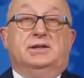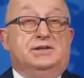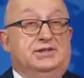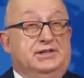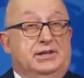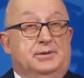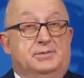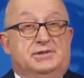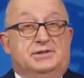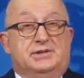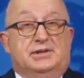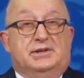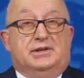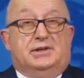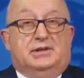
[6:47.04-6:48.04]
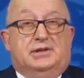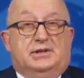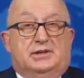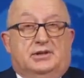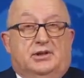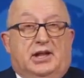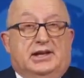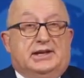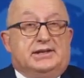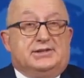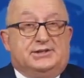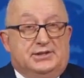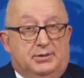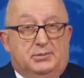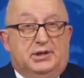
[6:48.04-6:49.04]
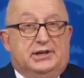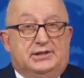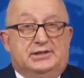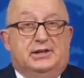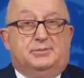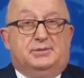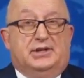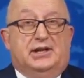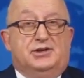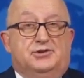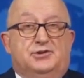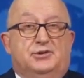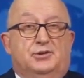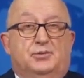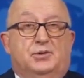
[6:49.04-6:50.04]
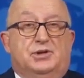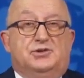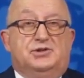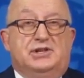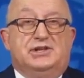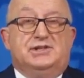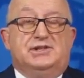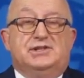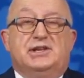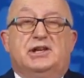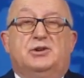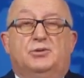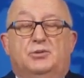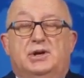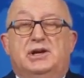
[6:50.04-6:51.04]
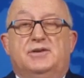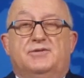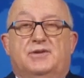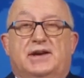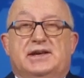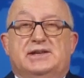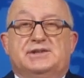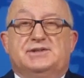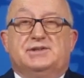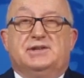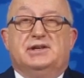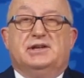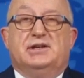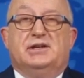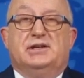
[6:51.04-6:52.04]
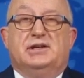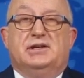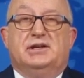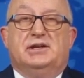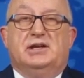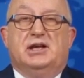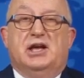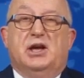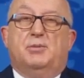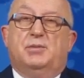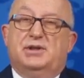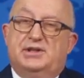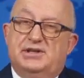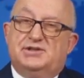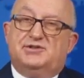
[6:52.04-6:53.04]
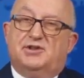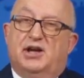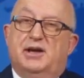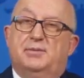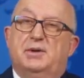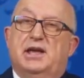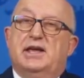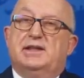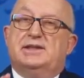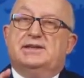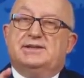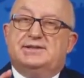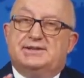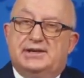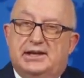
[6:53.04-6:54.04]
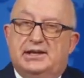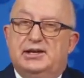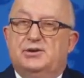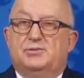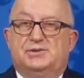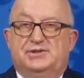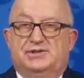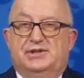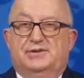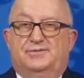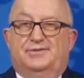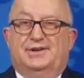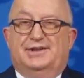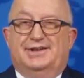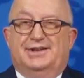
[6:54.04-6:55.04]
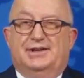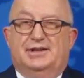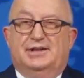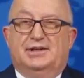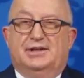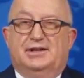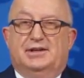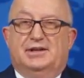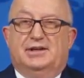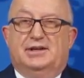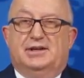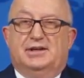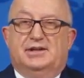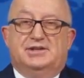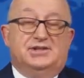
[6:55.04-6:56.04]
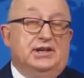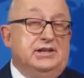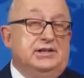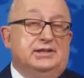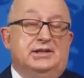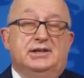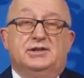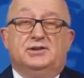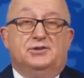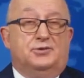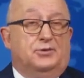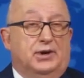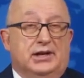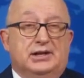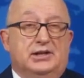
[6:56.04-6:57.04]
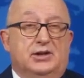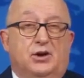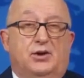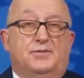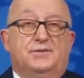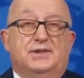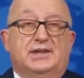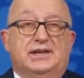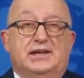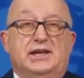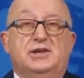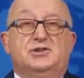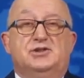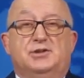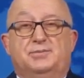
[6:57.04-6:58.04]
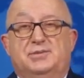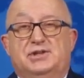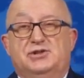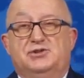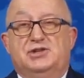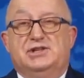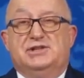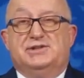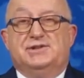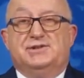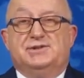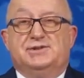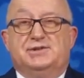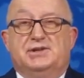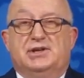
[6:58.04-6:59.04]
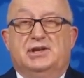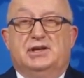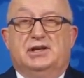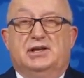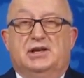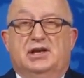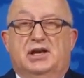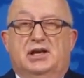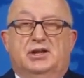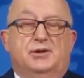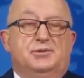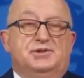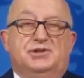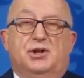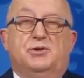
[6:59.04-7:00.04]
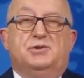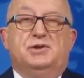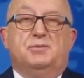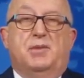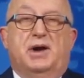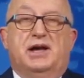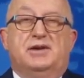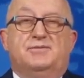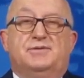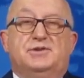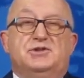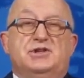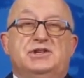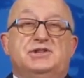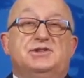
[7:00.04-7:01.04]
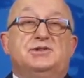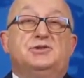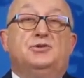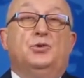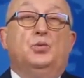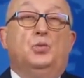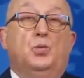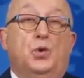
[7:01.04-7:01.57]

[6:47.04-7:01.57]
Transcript: This seems like a similar temptation to what Jesus had already faced. But this time, the setting was different. Satan didn't directly offer the kingship to Jesus. There was no demand for Jesus to